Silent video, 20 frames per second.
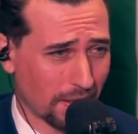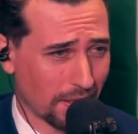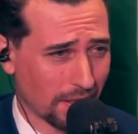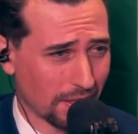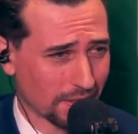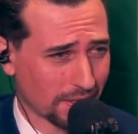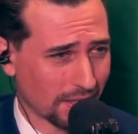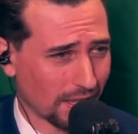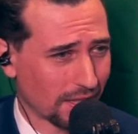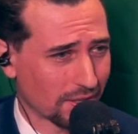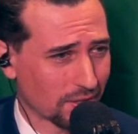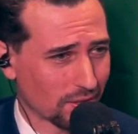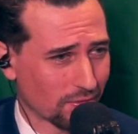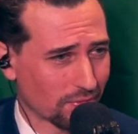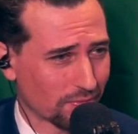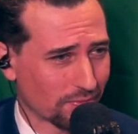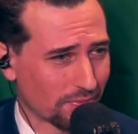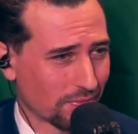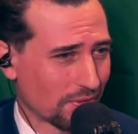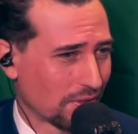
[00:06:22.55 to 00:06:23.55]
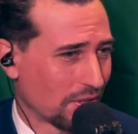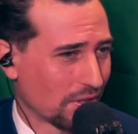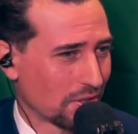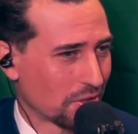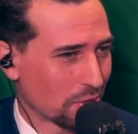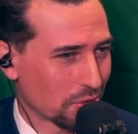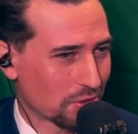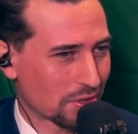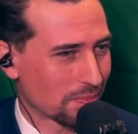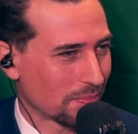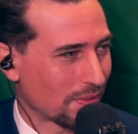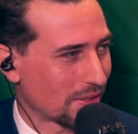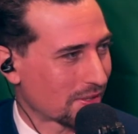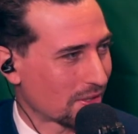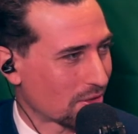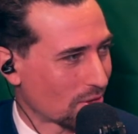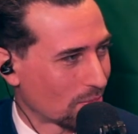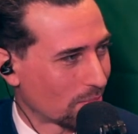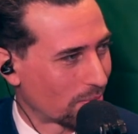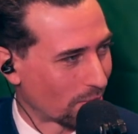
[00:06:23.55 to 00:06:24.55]
and kind of used them as
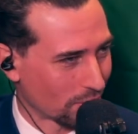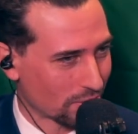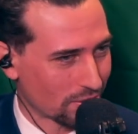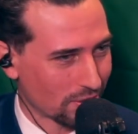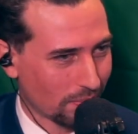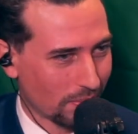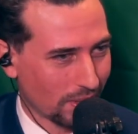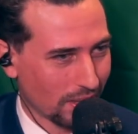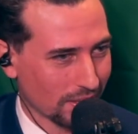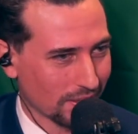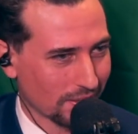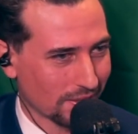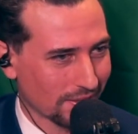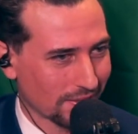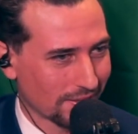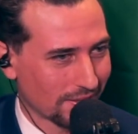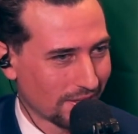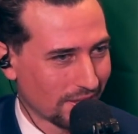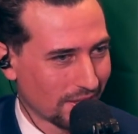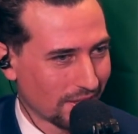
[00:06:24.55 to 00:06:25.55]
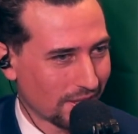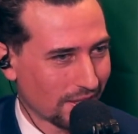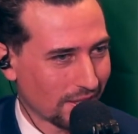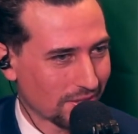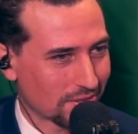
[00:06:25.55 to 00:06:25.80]
their own personal bike, and